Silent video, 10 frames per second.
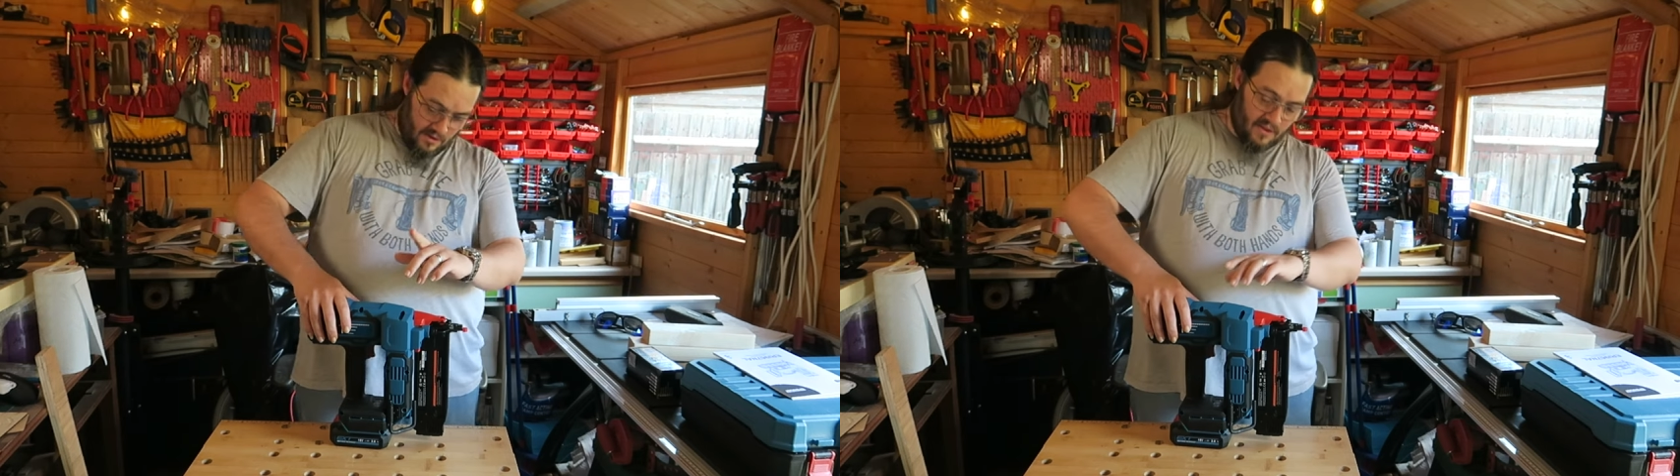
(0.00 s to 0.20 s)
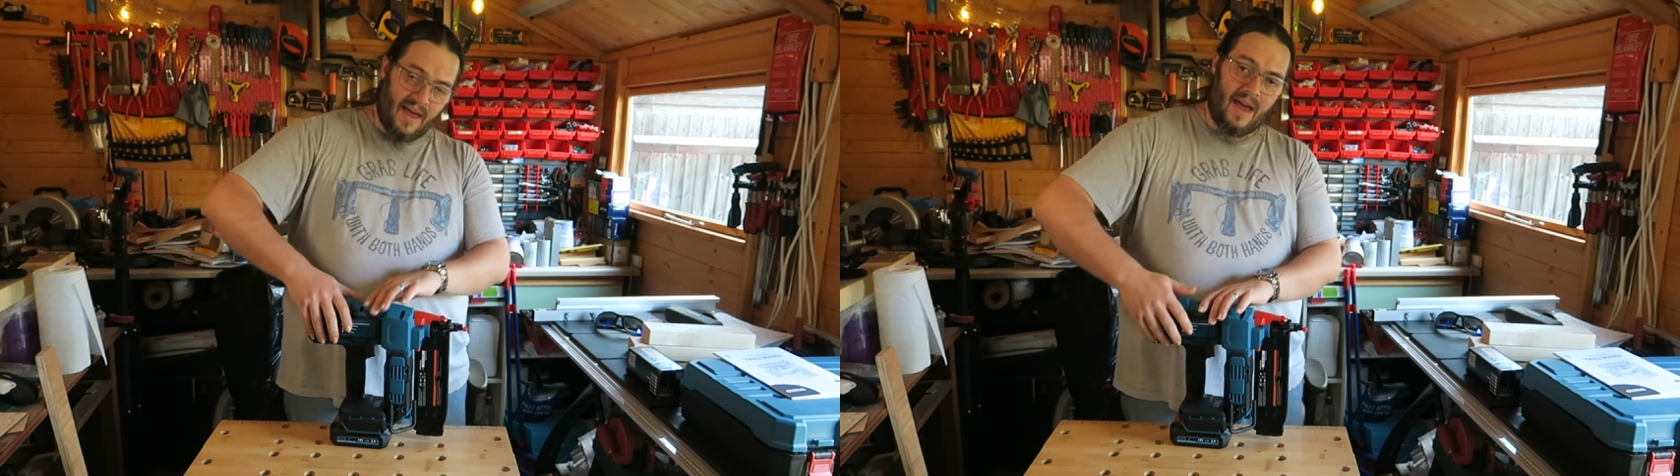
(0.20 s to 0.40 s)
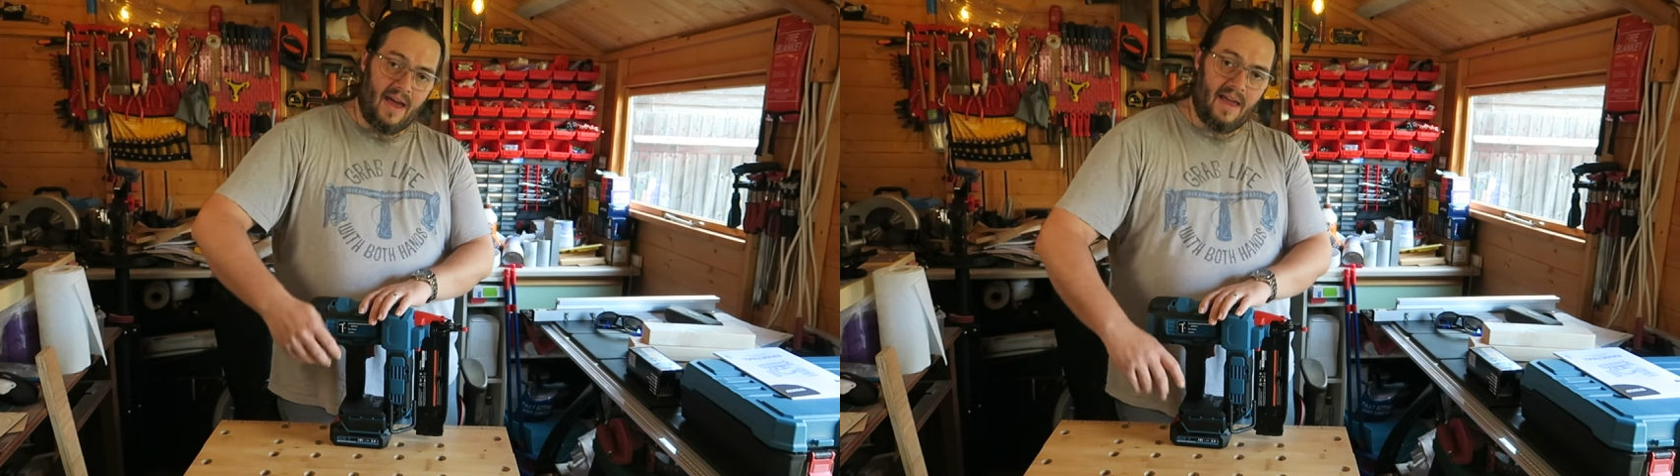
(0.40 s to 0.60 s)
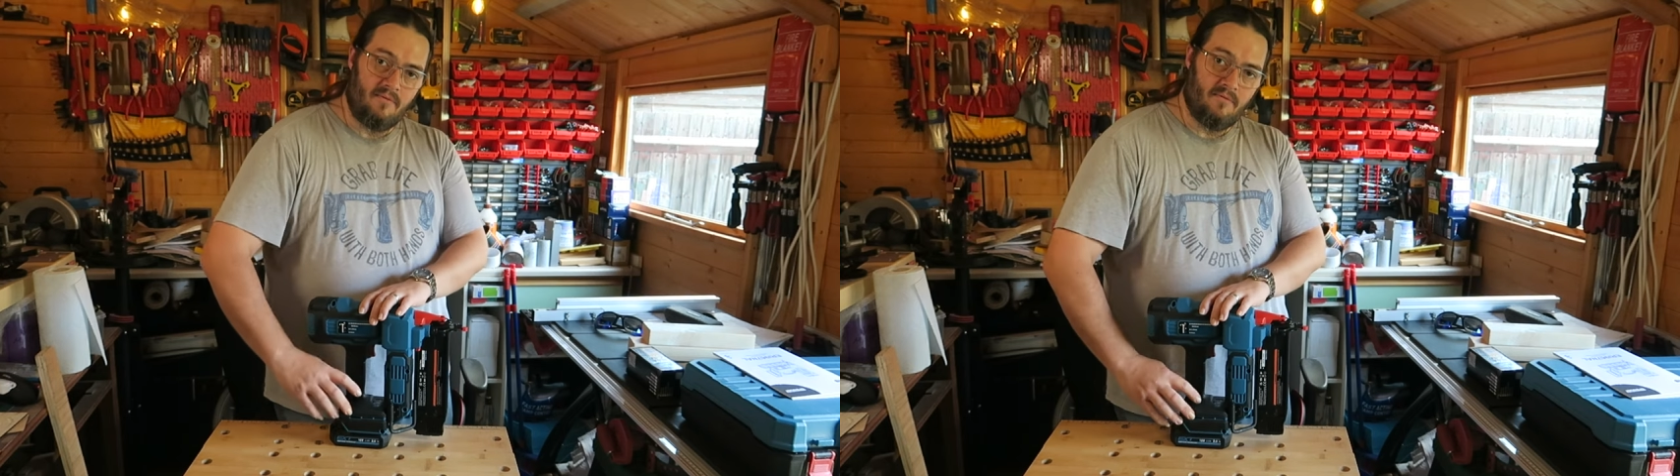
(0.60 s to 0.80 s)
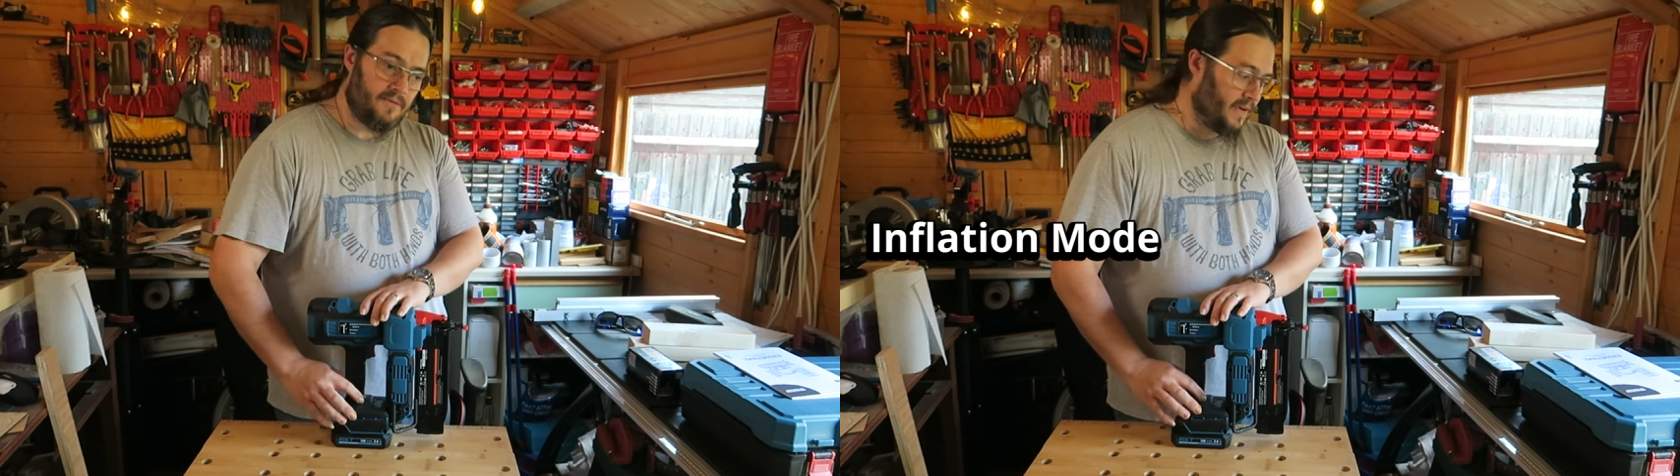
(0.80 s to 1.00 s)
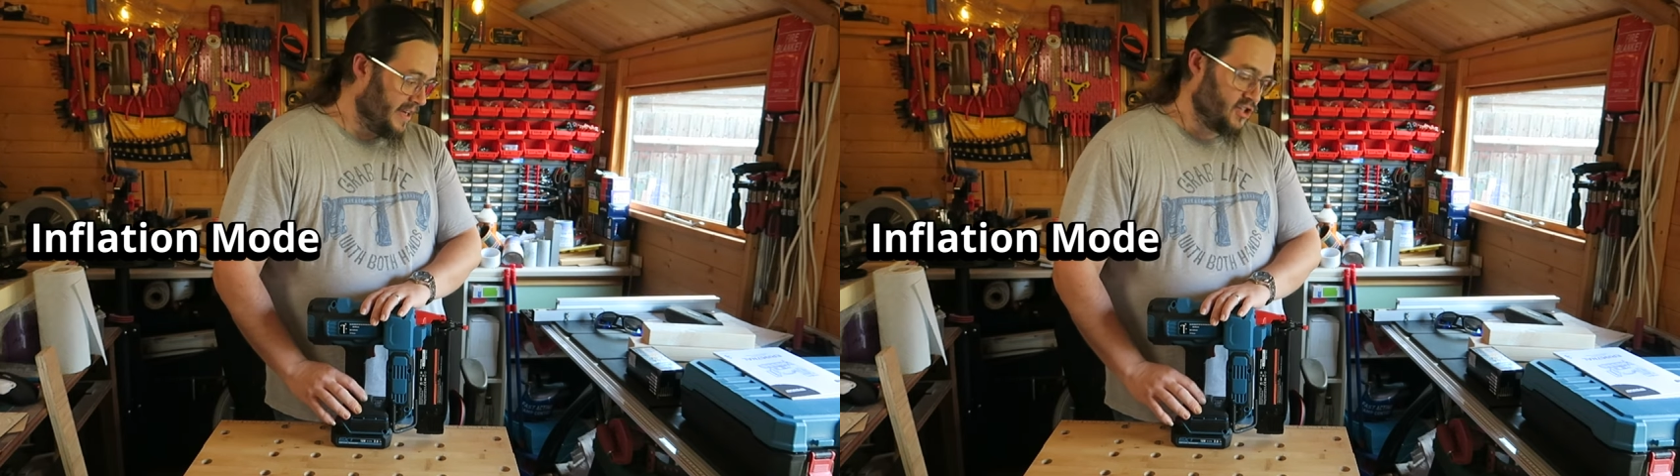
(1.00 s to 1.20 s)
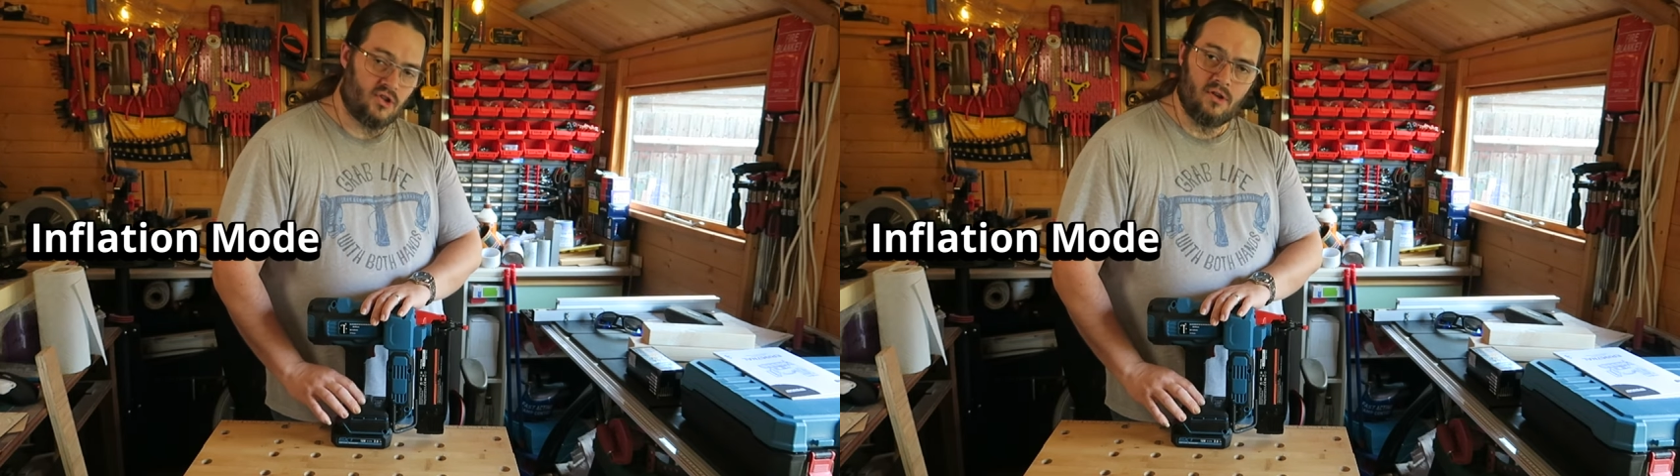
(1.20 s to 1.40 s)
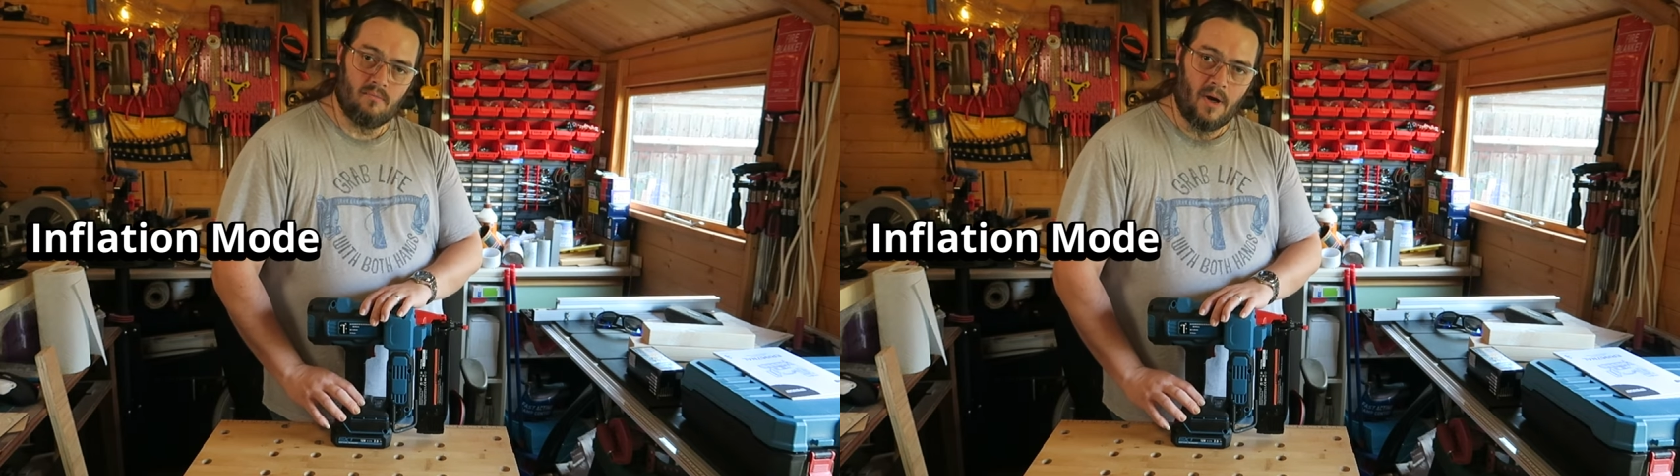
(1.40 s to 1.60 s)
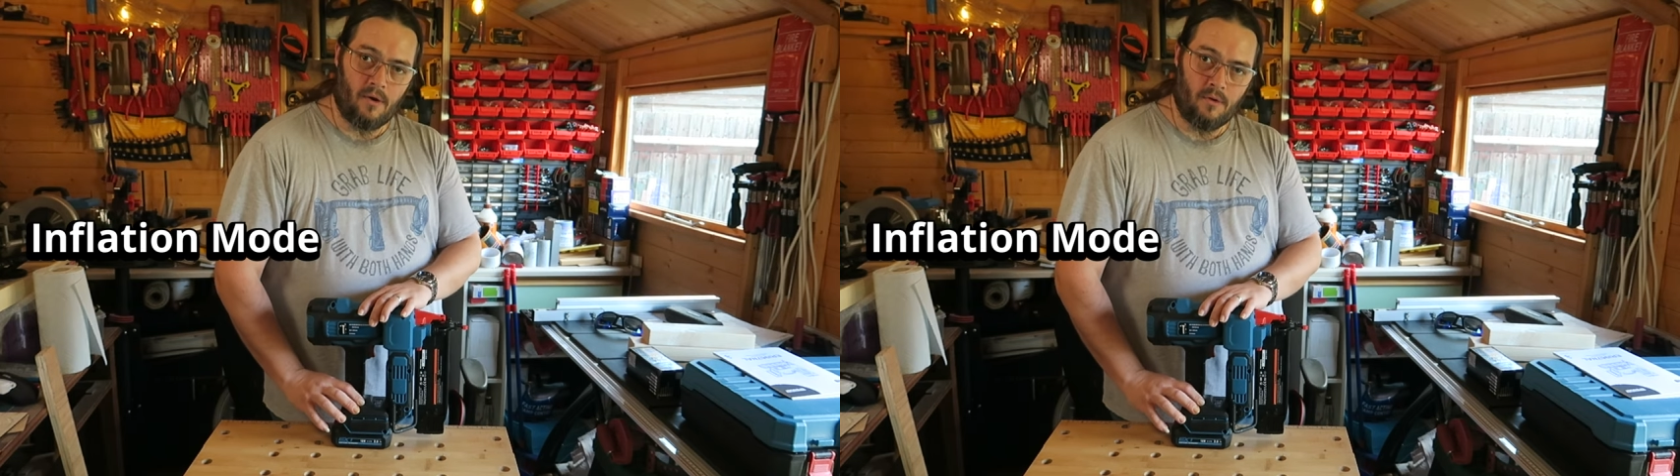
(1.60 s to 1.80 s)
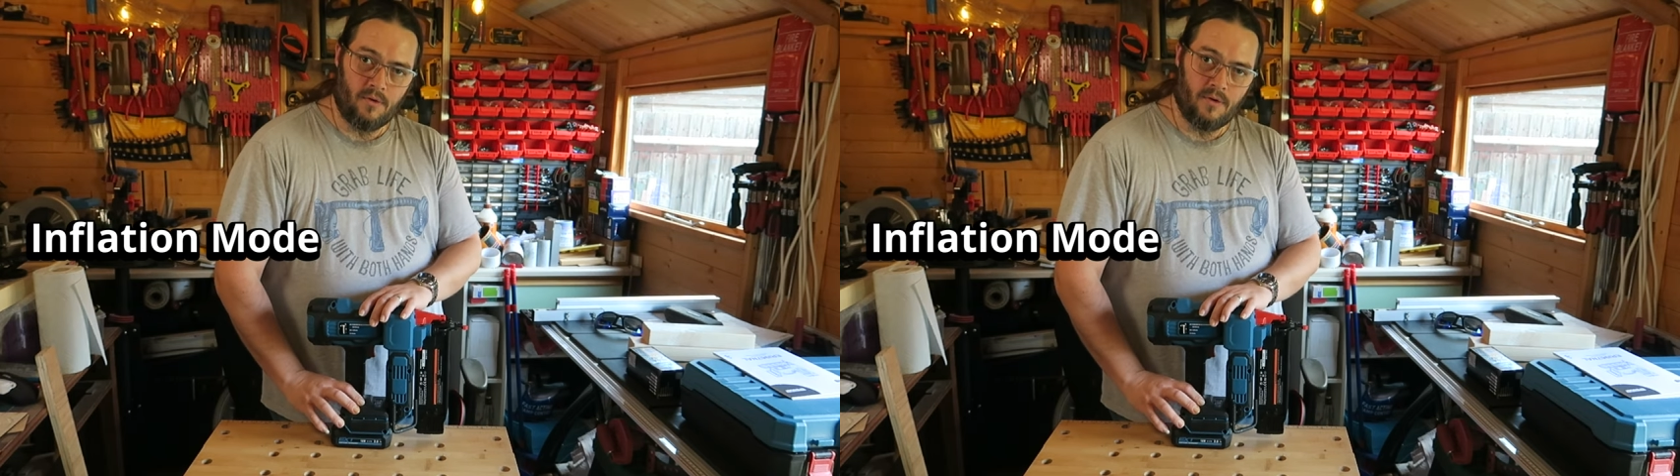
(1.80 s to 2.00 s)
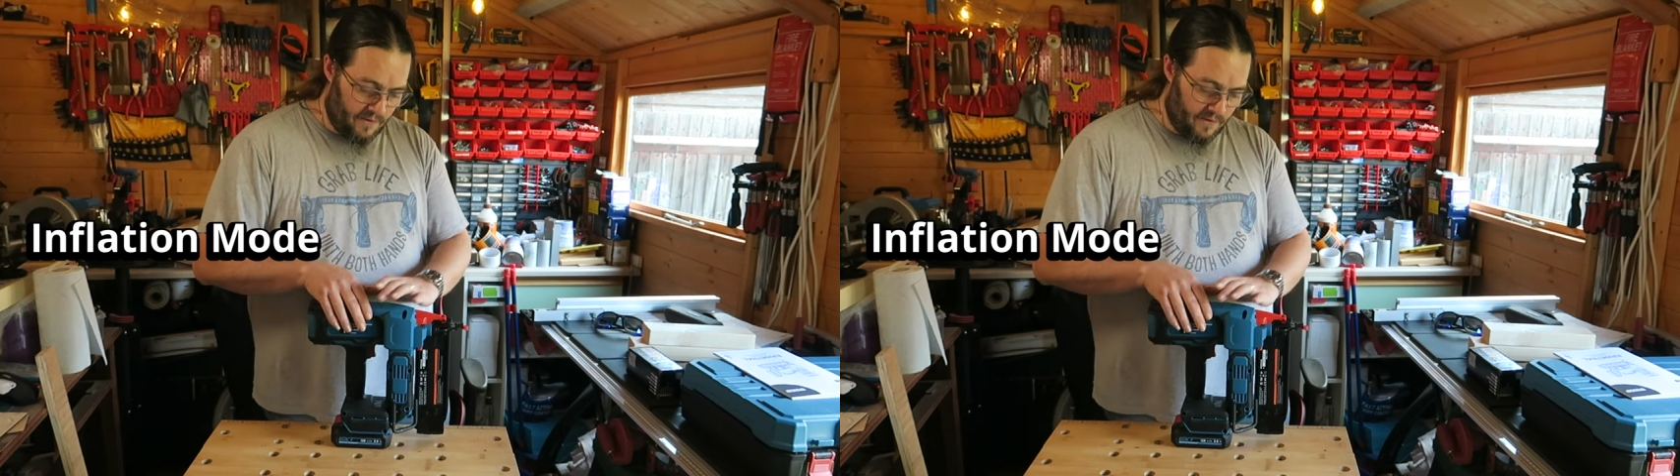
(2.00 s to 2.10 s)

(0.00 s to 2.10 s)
that inflation mode.